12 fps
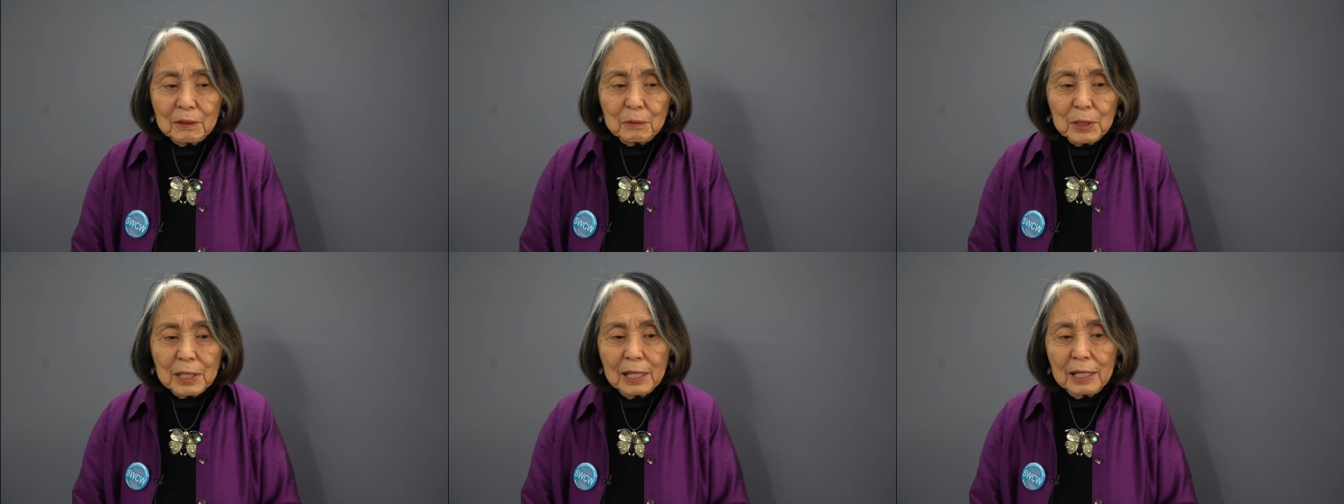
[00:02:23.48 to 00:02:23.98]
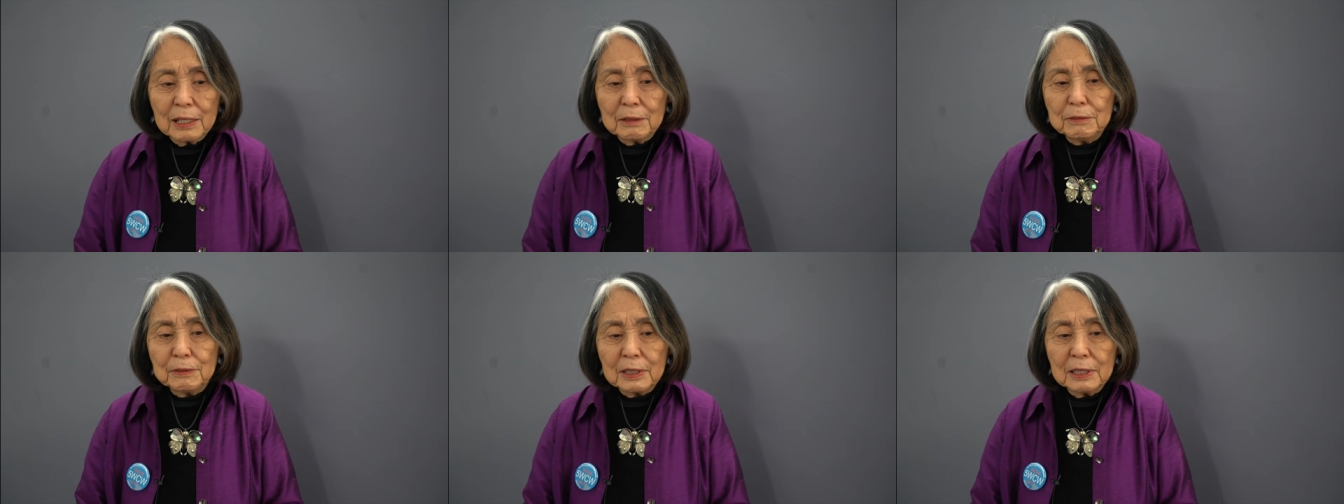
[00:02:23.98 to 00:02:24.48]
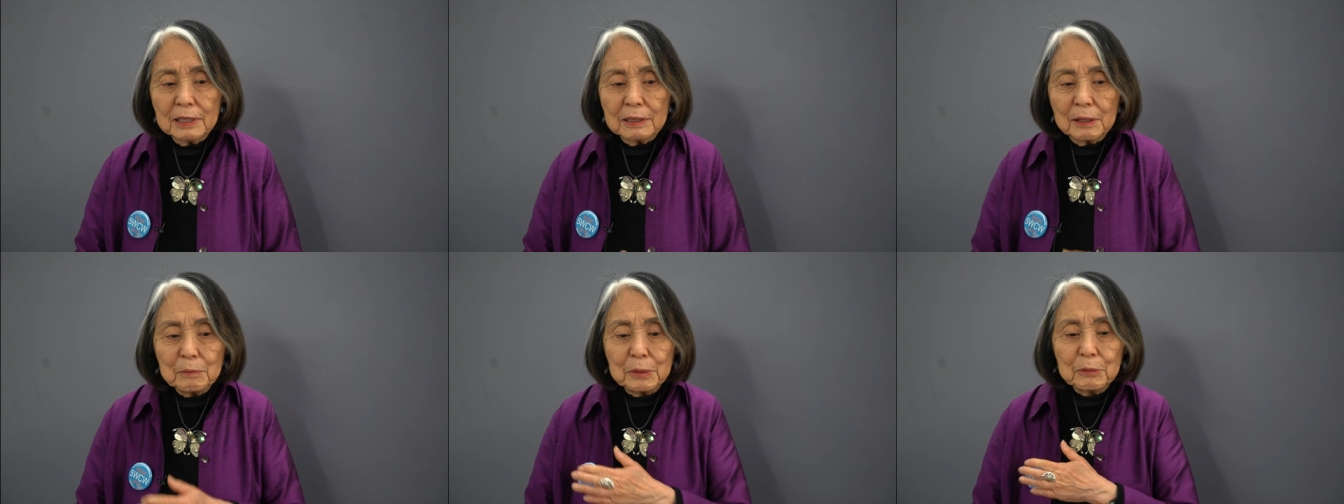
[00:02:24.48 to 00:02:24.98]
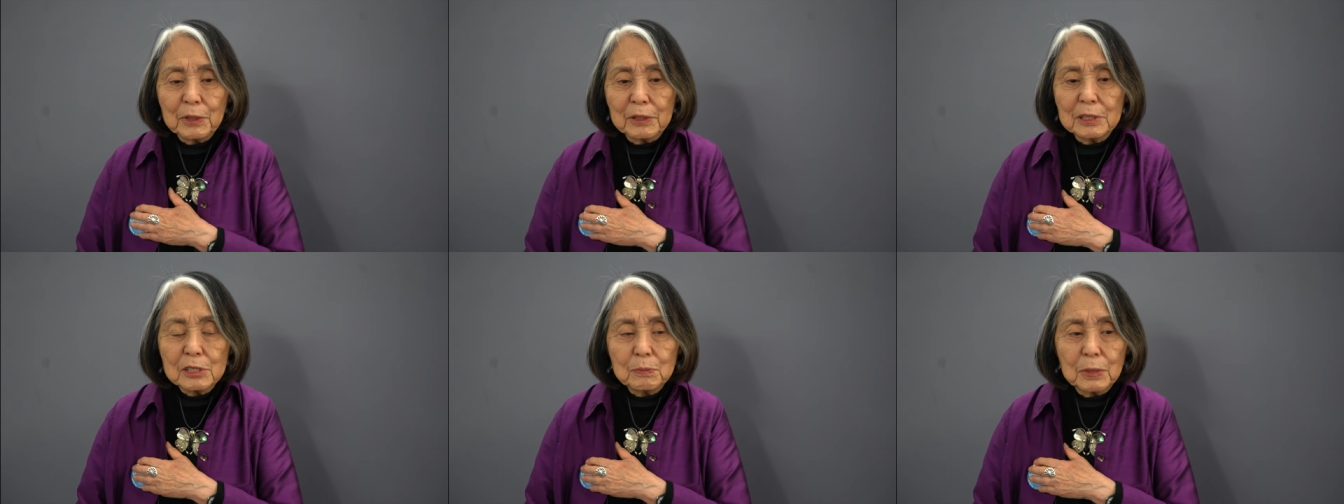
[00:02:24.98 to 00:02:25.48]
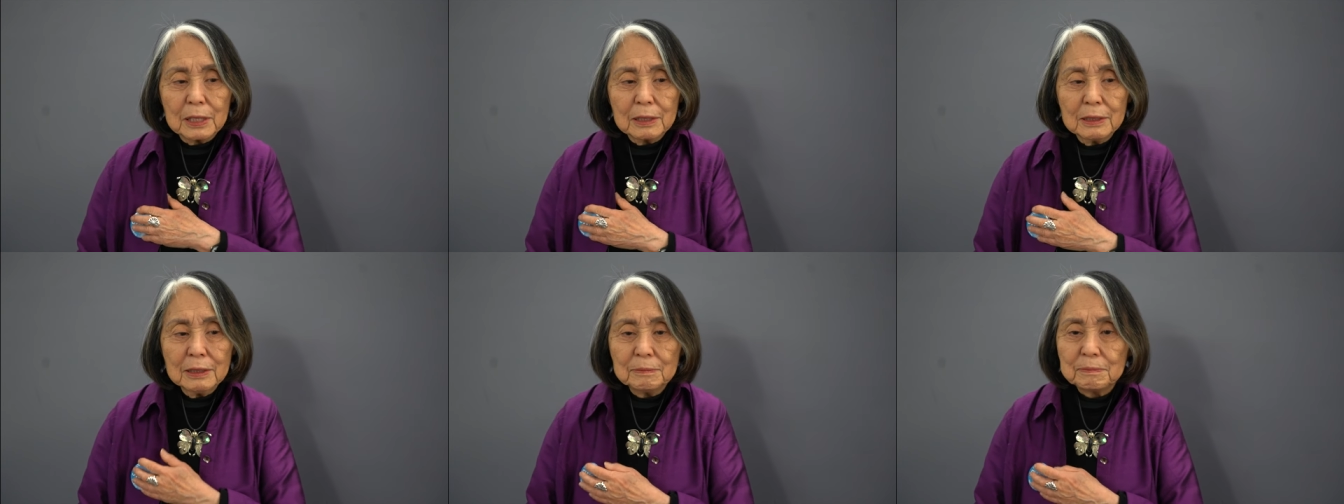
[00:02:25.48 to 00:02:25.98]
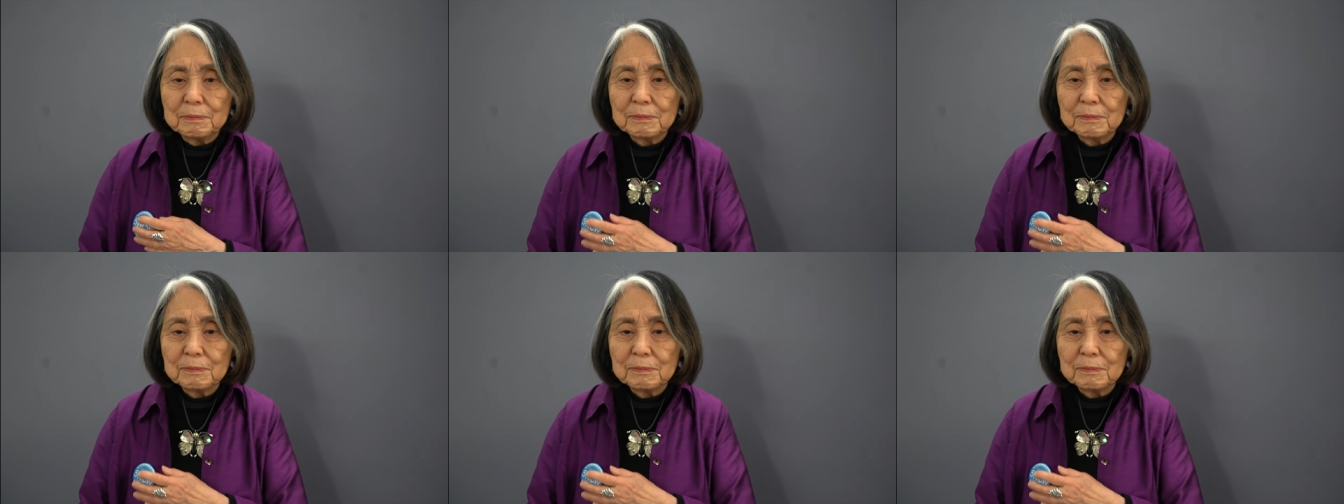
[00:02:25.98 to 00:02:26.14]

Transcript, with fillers: we have uh, been wearing this button